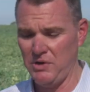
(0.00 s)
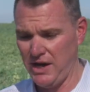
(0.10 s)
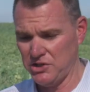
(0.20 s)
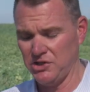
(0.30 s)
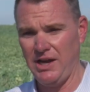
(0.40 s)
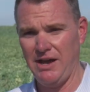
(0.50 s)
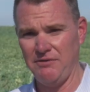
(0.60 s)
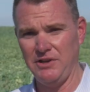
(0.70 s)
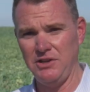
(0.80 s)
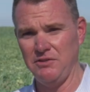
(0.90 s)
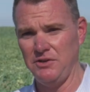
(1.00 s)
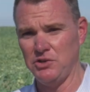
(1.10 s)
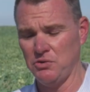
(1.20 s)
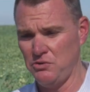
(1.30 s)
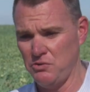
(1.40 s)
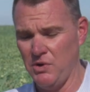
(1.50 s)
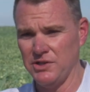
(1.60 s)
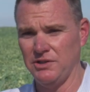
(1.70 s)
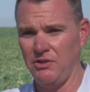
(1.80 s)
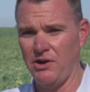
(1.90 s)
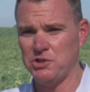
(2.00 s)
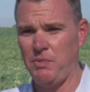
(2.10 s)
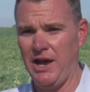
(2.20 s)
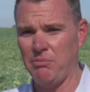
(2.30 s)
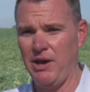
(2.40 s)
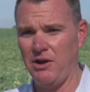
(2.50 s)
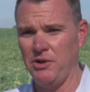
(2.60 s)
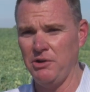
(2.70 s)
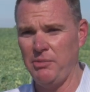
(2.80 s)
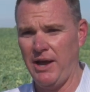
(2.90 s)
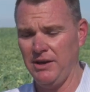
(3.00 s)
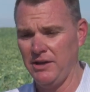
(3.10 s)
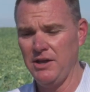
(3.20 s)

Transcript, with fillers: We actually have an individual who wears a large backpack on their back,